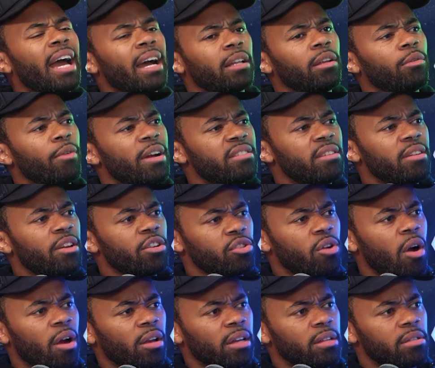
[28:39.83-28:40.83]
got Claretts in there,
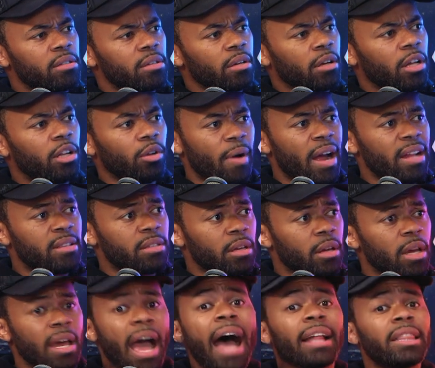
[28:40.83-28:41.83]
Scarlett. Yeah. Claretts.
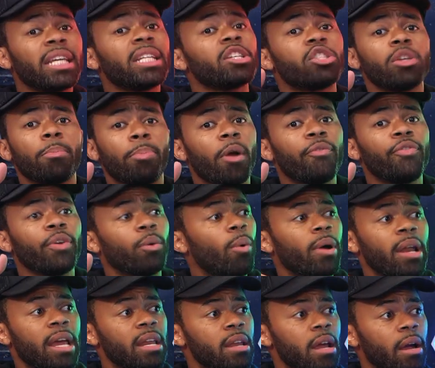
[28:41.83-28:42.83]
Claretts yeah. I think that's the perfect
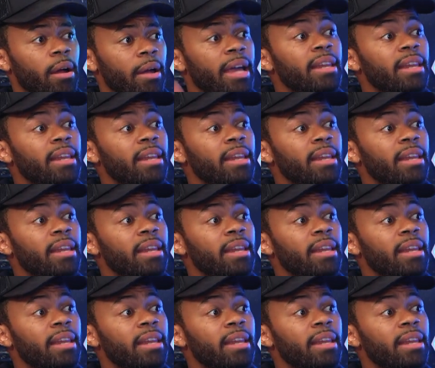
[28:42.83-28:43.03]
one in there.